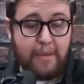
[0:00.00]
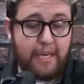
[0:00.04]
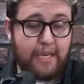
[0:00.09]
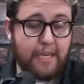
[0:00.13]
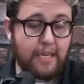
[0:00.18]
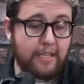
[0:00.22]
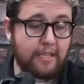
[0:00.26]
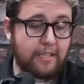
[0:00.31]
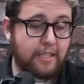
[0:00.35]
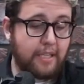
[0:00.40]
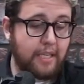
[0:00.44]

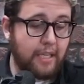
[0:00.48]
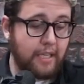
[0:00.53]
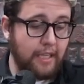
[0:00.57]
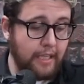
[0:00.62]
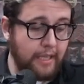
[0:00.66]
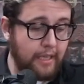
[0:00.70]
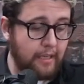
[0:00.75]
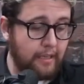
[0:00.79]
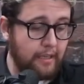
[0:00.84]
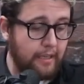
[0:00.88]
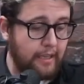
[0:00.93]
Because
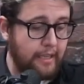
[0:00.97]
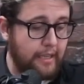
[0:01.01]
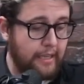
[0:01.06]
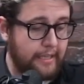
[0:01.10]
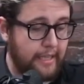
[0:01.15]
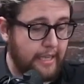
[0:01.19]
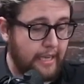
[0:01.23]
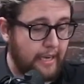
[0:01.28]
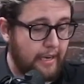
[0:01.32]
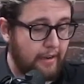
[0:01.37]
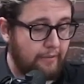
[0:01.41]
clearly,
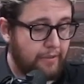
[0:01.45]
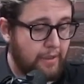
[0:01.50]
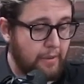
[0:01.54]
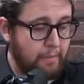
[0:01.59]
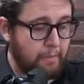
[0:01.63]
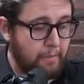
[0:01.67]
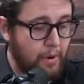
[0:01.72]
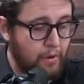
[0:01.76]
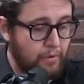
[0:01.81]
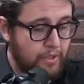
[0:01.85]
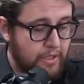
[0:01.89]
again, if the
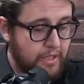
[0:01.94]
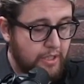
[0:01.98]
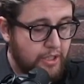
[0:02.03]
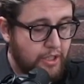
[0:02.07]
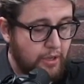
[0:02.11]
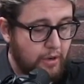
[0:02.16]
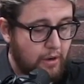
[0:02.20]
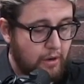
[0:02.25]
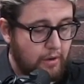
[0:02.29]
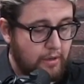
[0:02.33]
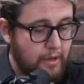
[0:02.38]
most
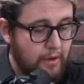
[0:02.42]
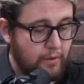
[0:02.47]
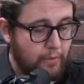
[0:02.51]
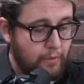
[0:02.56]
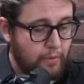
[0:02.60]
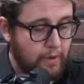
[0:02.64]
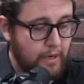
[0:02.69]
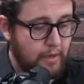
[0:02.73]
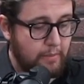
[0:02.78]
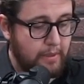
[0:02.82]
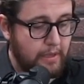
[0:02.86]
that y'all can
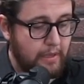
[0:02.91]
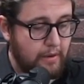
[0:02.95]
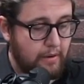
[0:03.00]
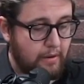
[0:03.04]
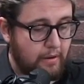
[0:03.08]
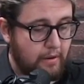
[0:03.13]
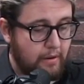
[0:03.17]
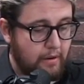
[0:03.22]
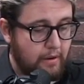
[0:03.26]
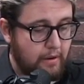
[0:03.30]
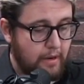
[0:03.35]
read me
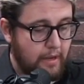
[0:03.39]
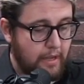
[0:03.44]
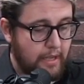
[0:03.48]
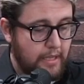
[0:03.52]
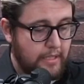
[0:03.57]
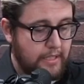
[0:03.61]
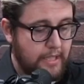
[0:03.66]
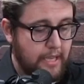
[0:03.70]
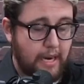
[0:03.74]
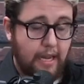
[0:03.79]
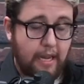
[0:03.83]
on
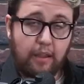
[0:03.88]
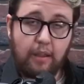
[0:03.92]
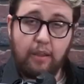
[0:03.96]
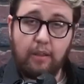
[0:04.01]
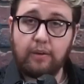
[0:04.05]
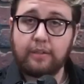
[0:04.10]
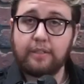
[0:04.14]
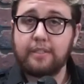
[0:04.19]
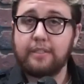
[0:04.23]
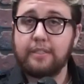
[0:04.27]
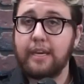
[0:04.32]
is that I
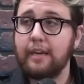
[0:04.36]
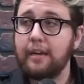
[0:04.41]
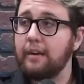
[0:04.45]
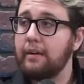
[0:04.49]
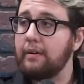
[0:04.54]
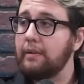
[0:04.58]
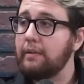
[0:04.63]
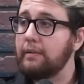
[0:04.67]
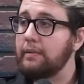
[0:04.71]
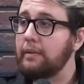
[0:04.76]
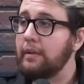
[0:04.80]
looked
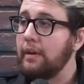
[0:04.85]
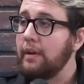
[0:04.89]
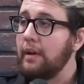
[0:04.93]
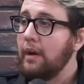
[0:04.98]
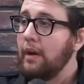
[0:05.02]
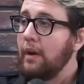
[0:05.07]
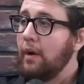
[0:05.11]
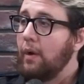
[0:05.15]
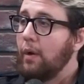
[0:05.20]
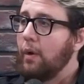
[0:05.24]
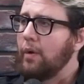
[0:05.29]
down,
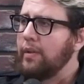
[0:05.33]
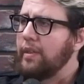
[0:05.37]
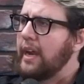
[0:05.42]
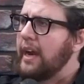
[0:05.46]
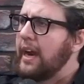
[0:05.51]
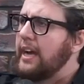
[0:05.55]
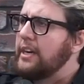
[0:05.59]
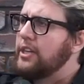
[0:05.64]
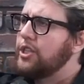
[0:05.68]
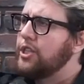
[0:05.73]
or that I